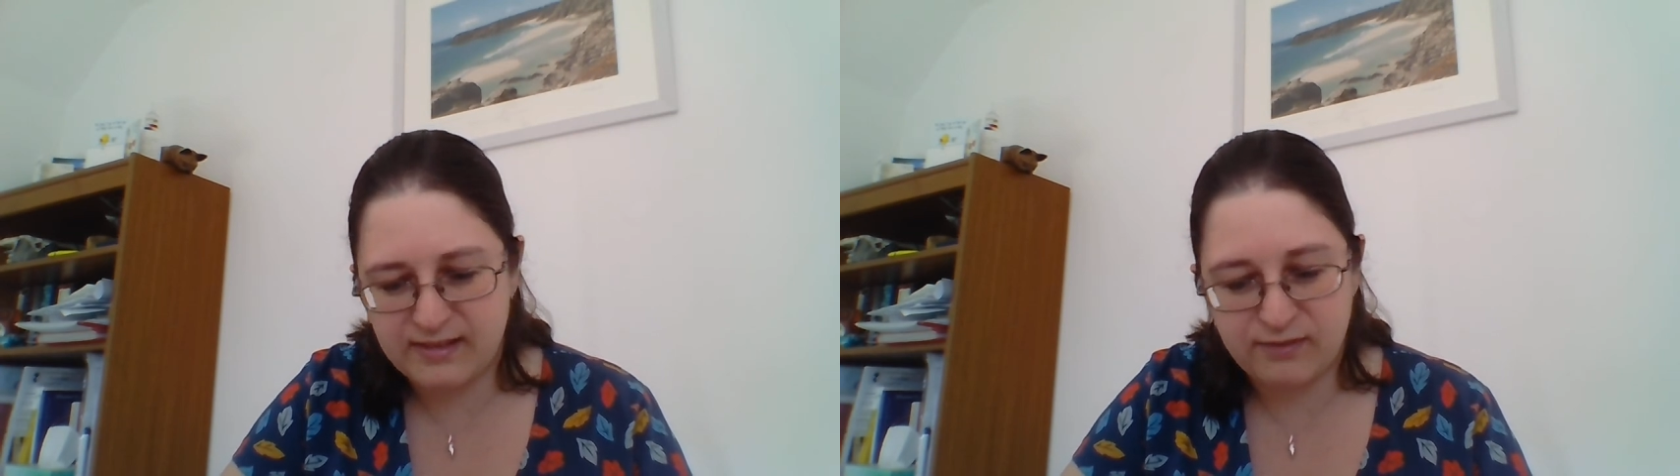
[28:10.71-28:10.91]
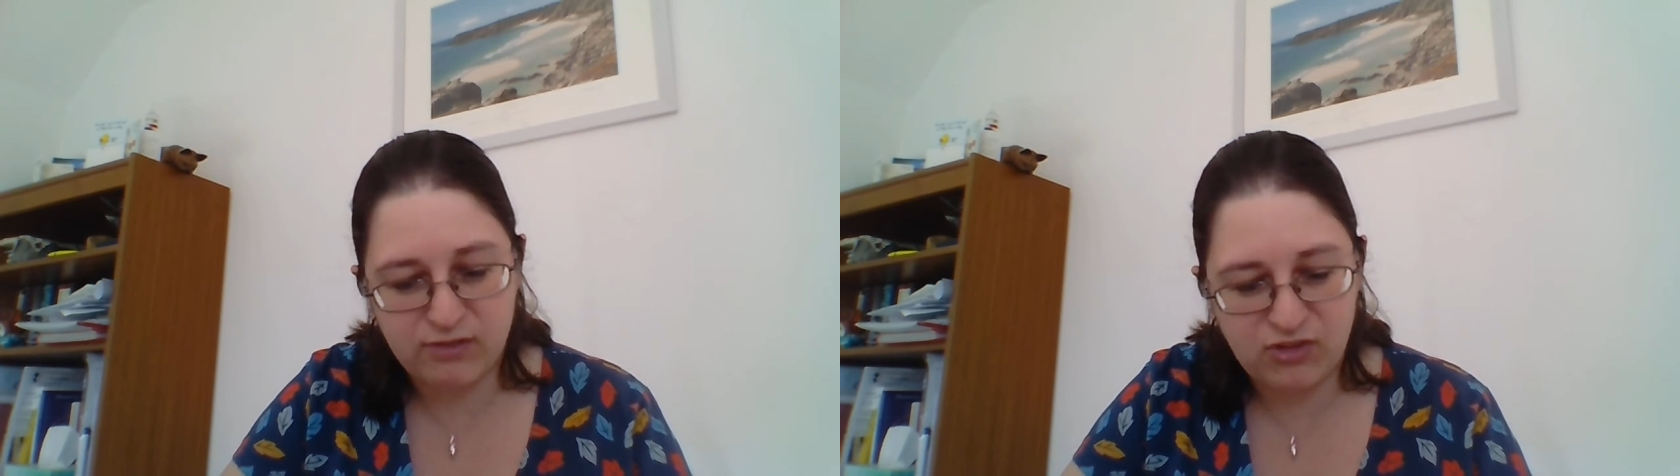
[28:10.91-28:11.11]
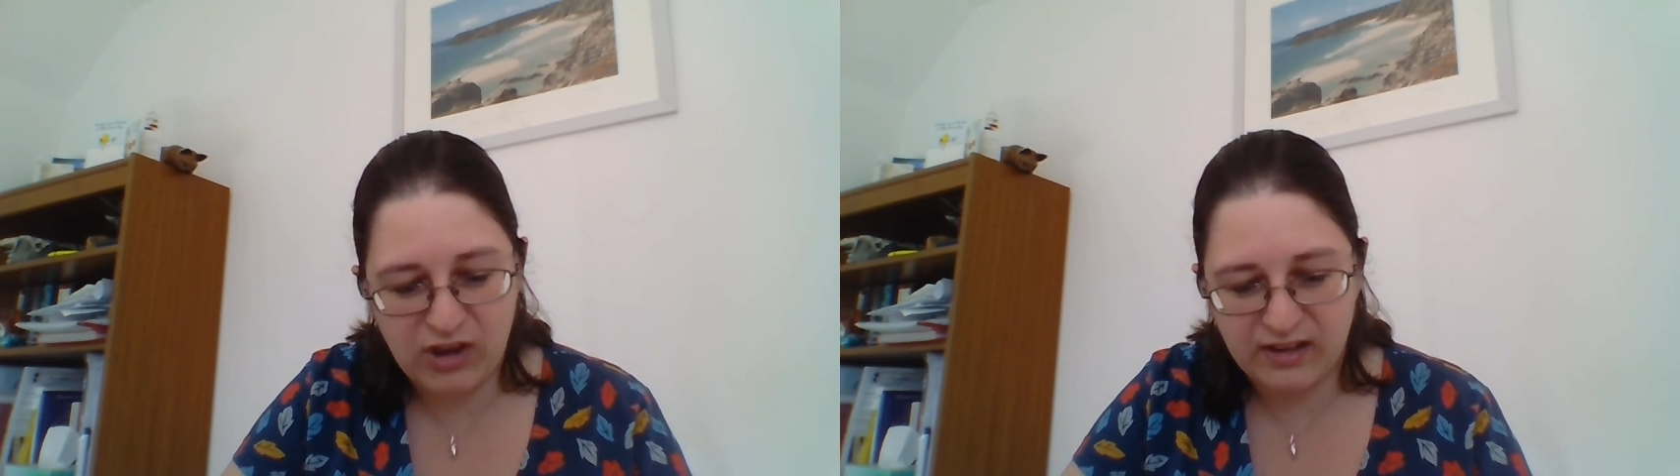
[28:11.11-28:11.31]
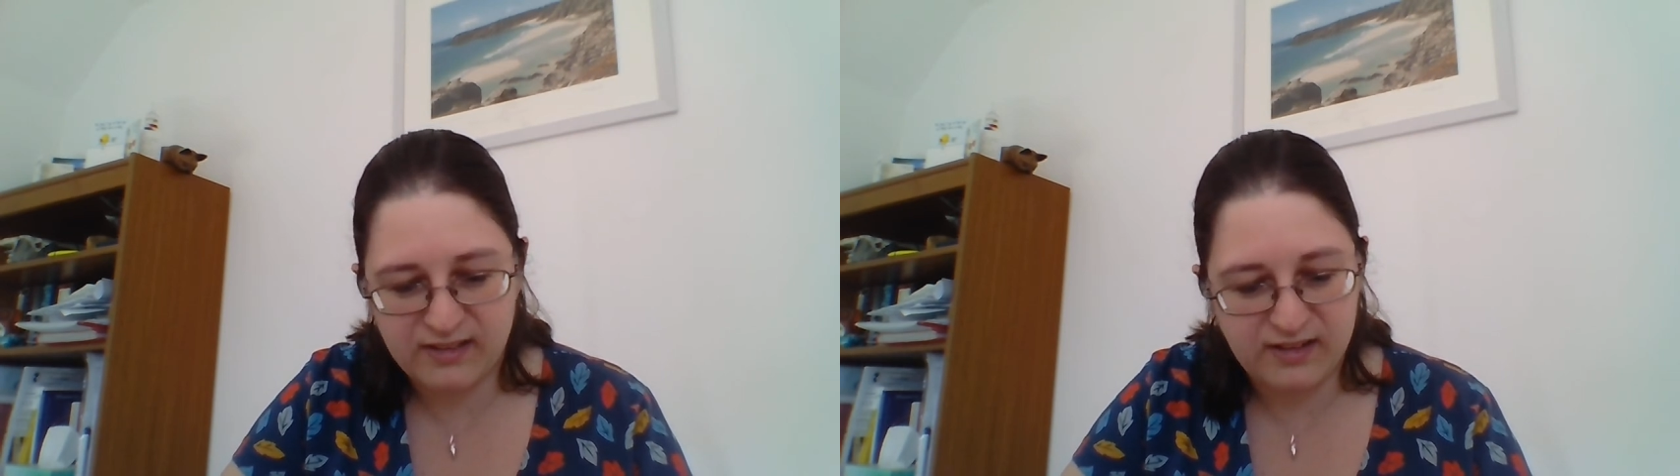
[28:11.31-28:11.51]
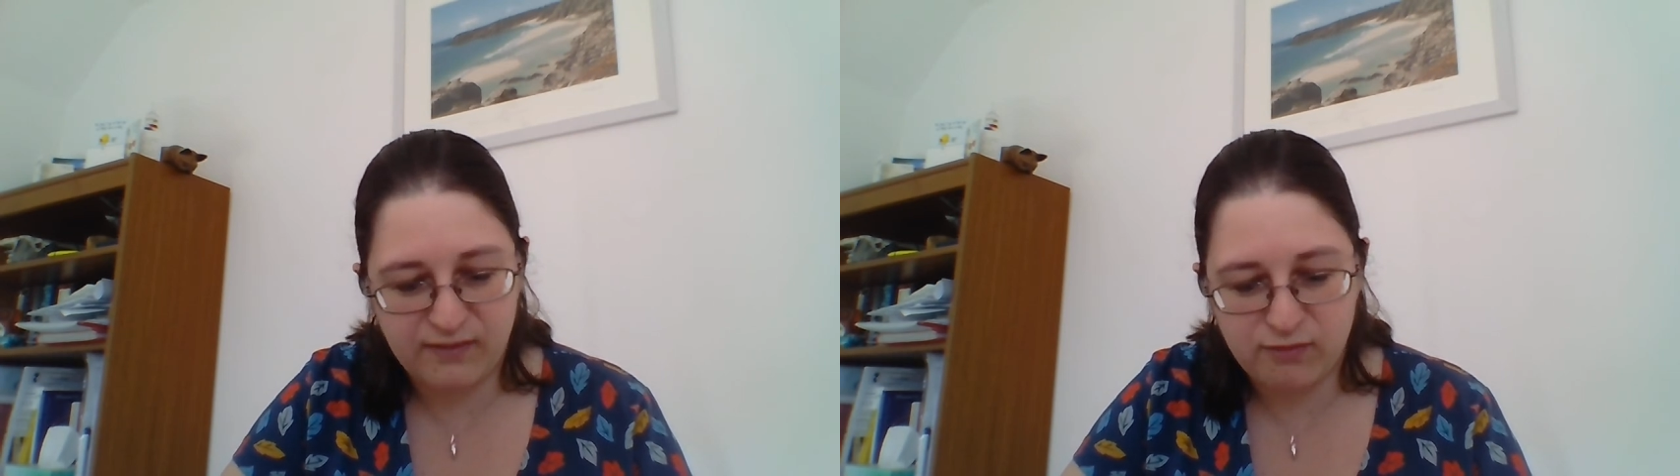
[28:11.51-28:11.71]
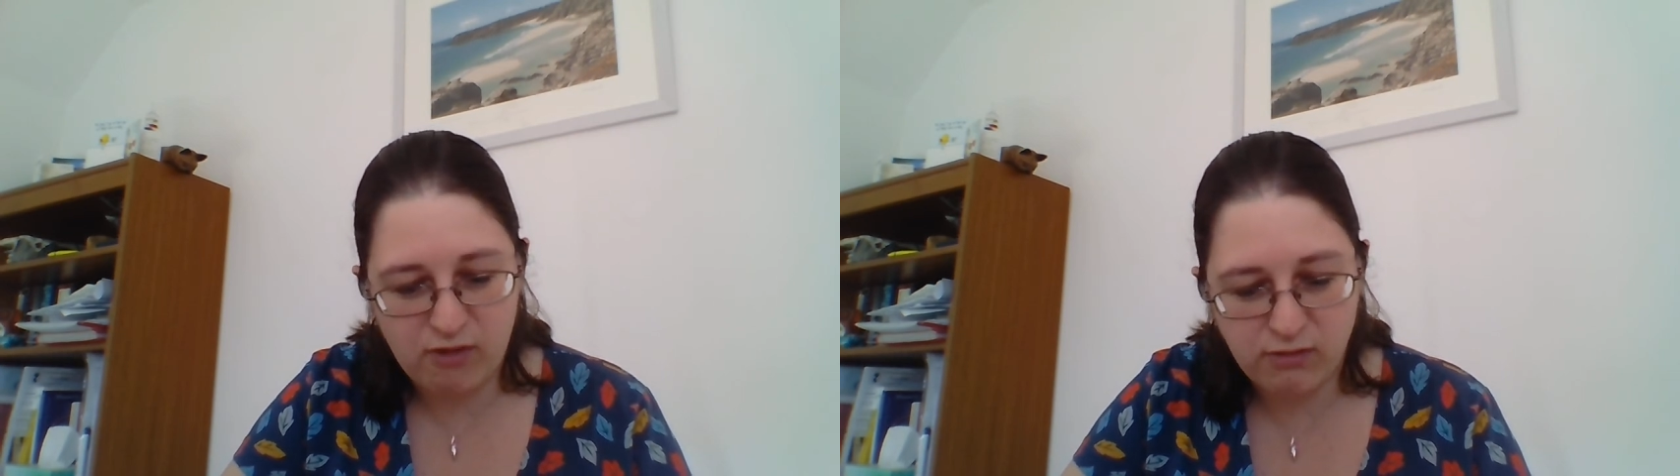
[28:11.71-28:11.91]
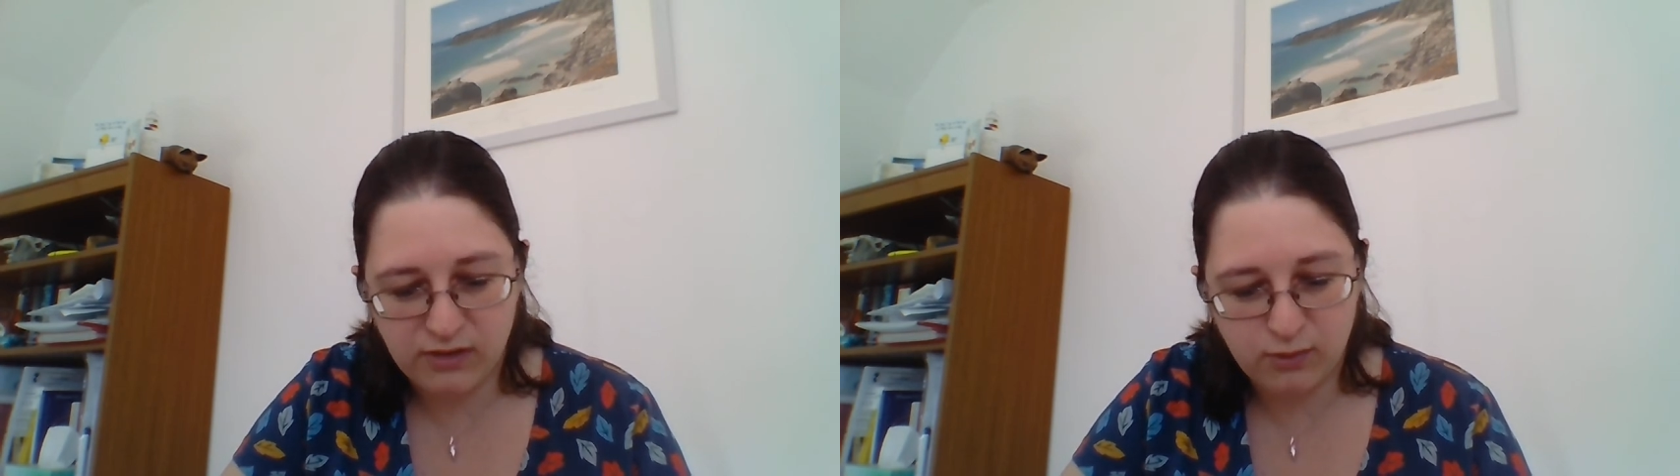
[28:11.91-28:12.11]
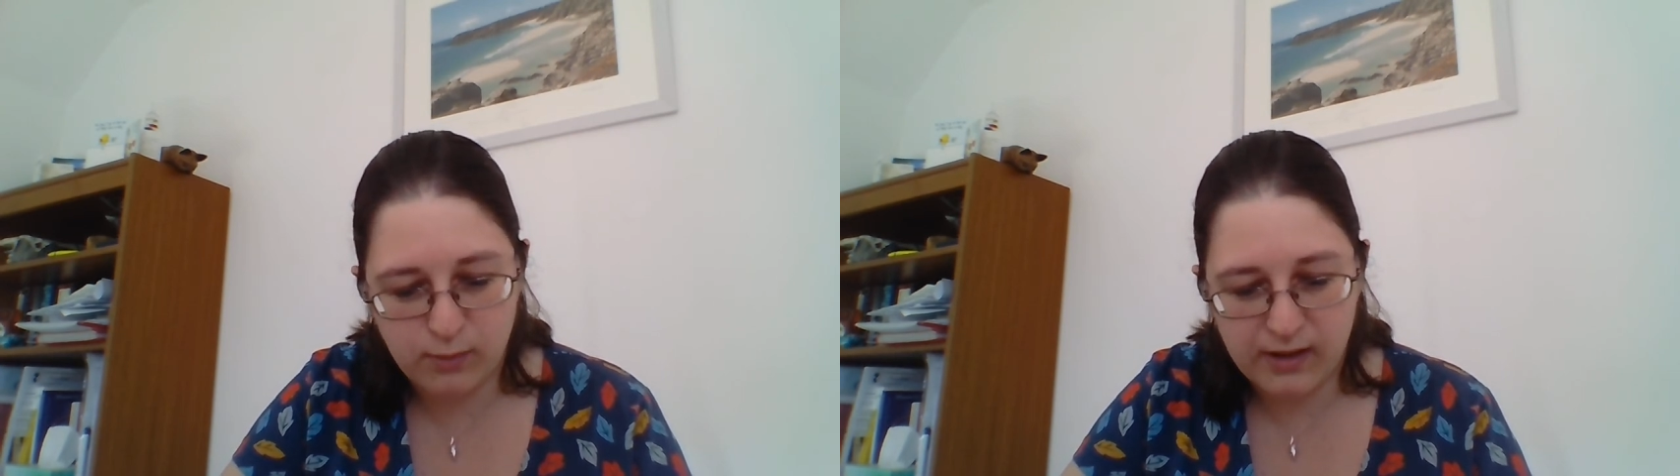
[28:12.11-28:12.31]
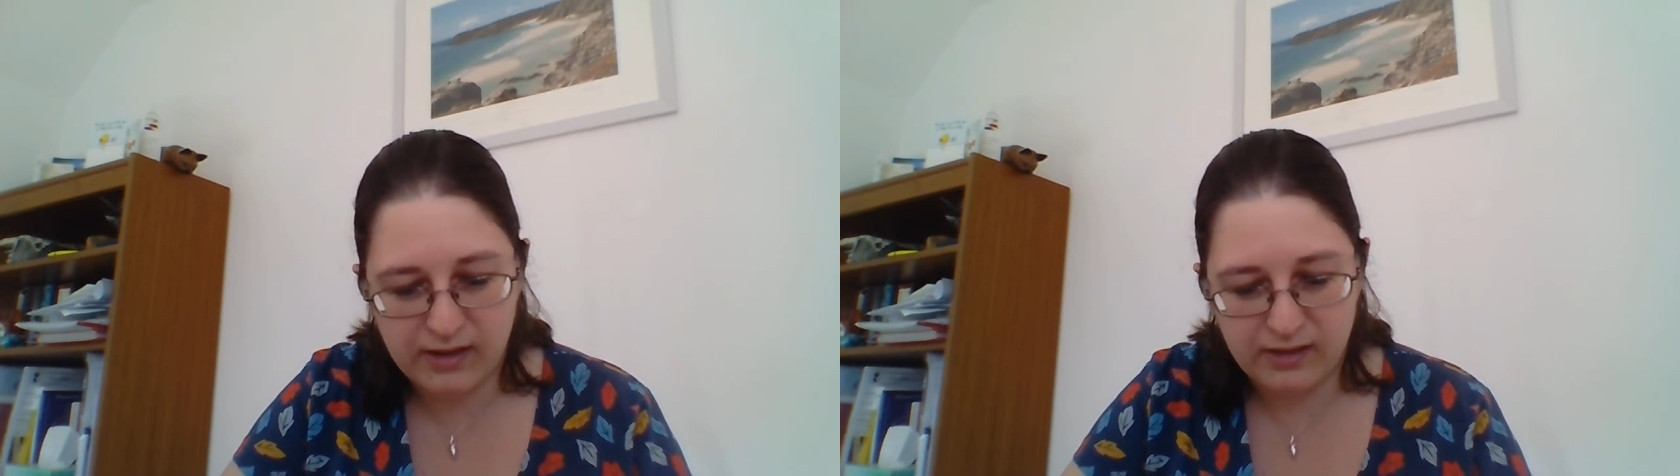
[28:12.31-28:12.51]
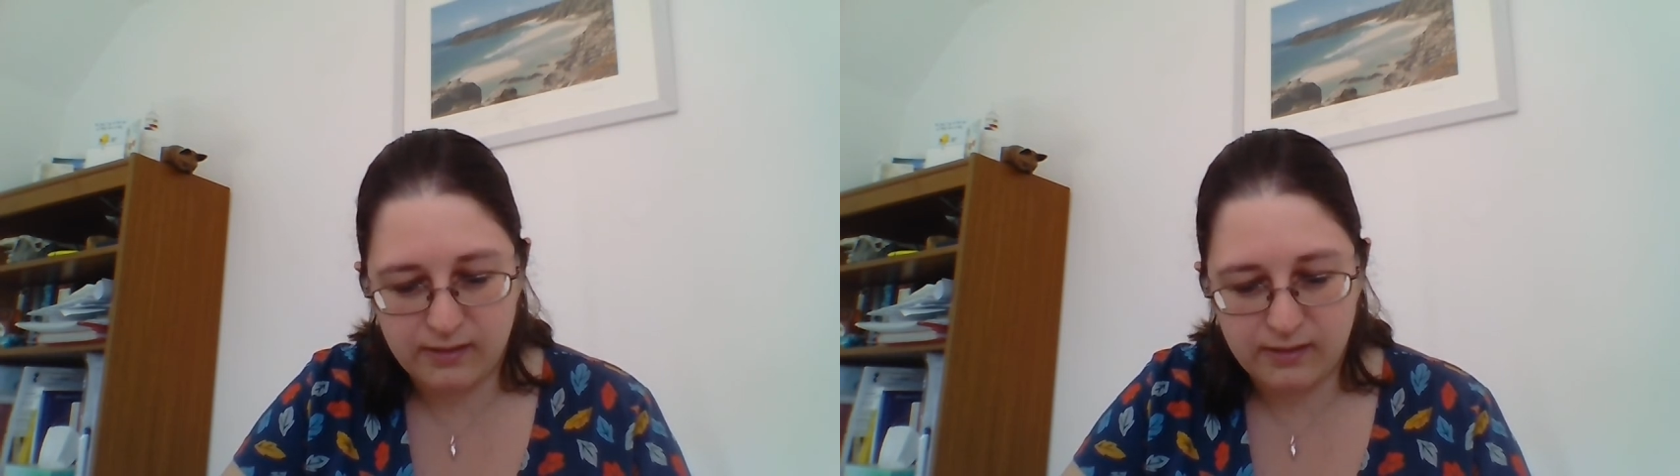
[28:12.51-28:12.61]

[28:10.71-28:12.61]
have rejected, have thrown it away.